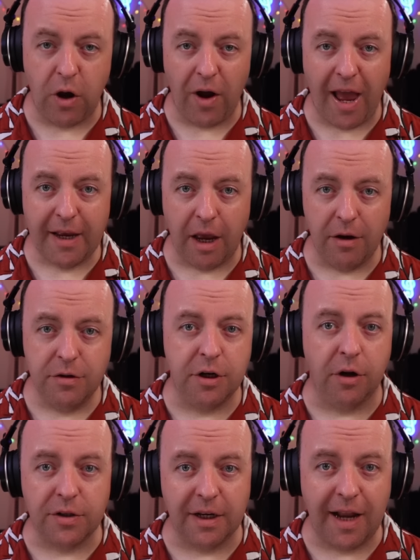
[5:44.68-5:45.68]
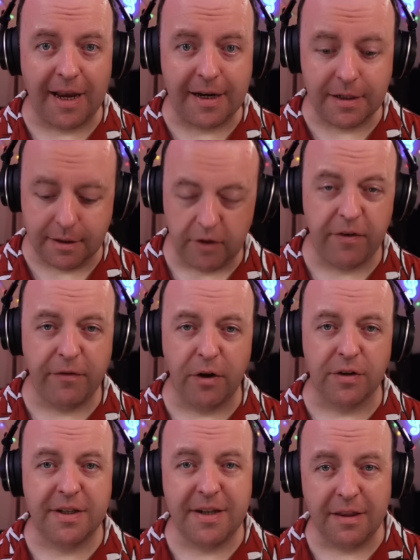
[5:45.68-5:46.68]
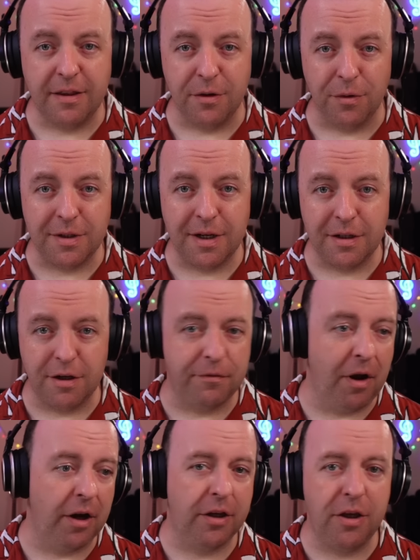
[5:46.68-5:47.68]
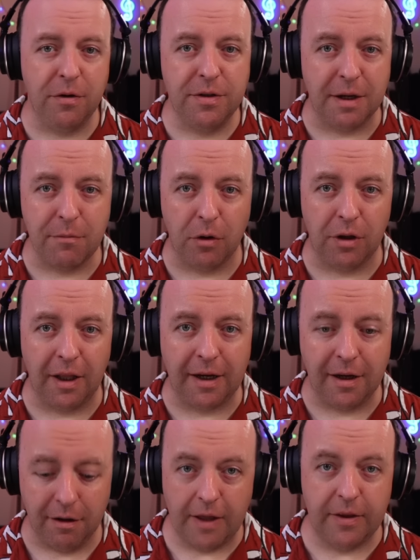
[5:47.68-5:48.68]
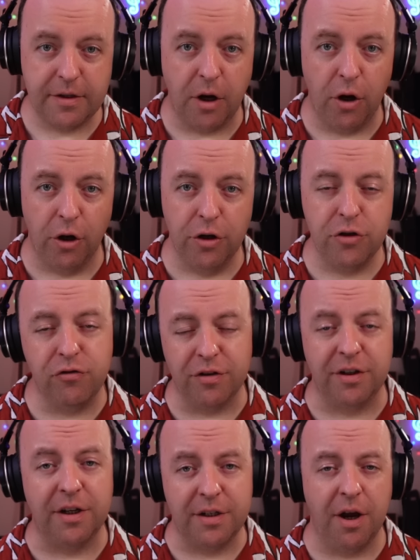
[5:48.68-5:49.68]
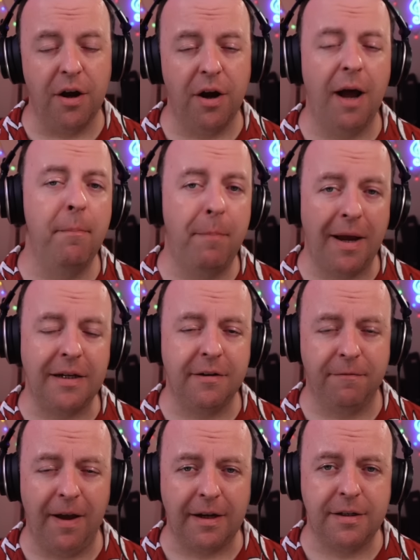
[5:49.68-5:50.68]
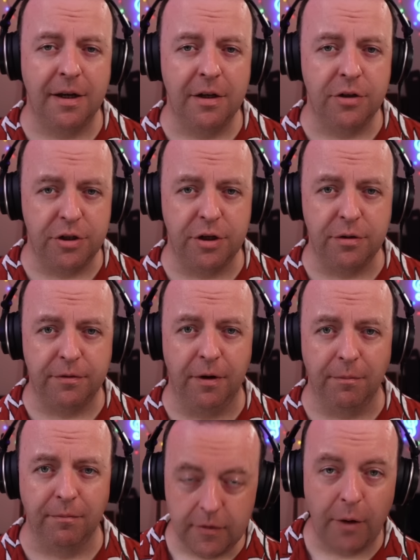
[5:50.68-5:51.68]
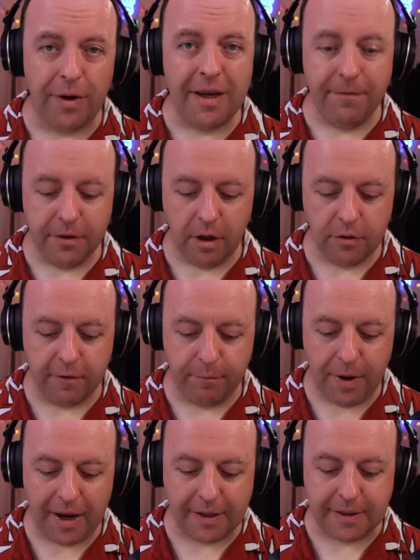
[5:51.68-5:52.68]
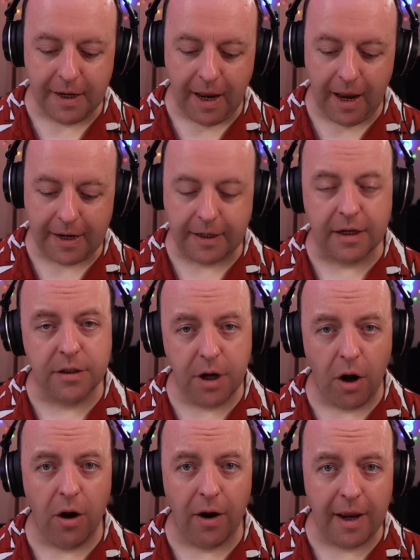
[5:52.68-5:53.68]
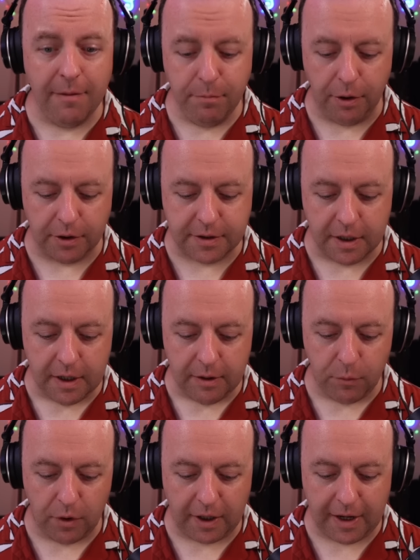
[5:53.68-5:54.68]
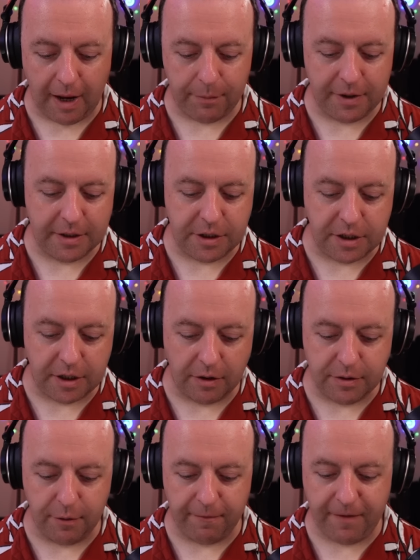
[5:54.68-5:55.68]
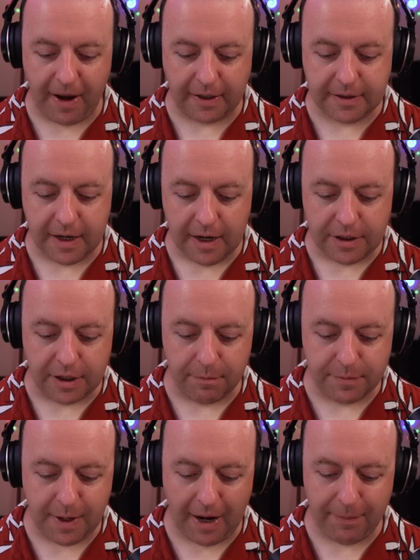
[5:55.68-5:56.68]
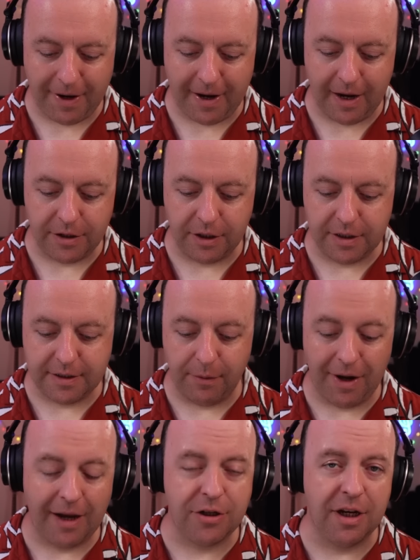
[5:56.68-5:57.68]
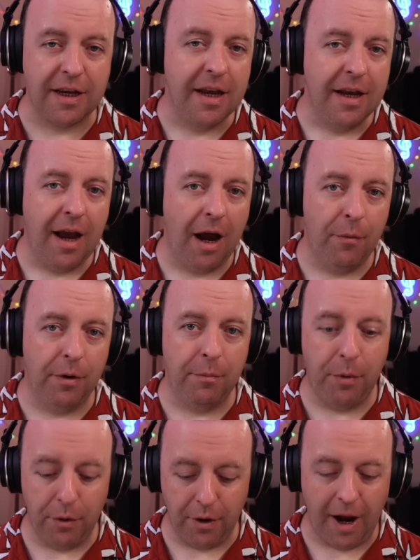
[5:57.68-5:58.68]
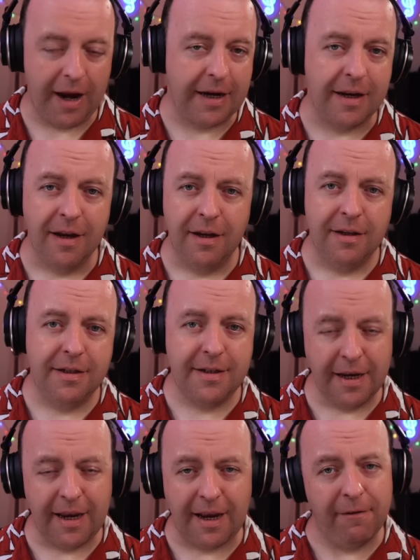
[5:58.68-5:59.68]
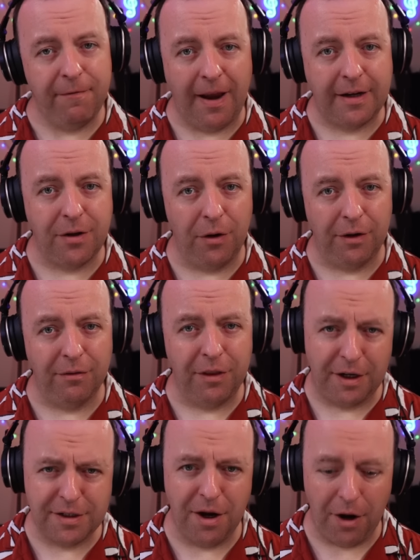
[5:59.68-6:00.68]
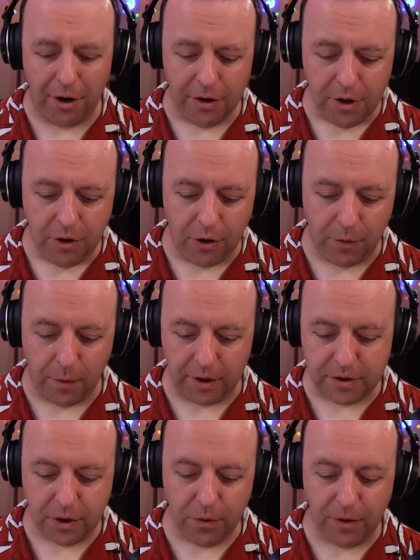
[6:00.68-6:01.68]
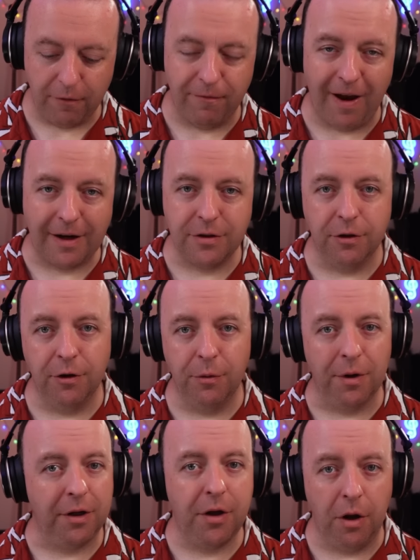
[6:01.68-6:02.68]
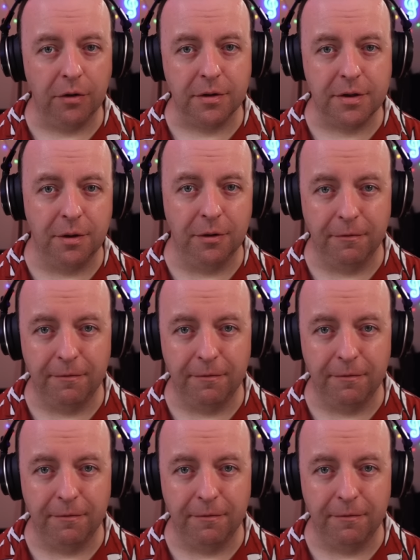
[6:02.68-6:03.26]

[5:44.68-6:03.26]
you've got echoes, you've got delays, you've even got synth noises, you've got acoustic modeling, and there's a hundred guitar and bass effects to choose from. Now, even though you've picked a guitar input, what can happen is you can go to effects, you can tap here, and you can say, well, actually, I want to put a singing effect on the guitar, or want a talk effect, or want a console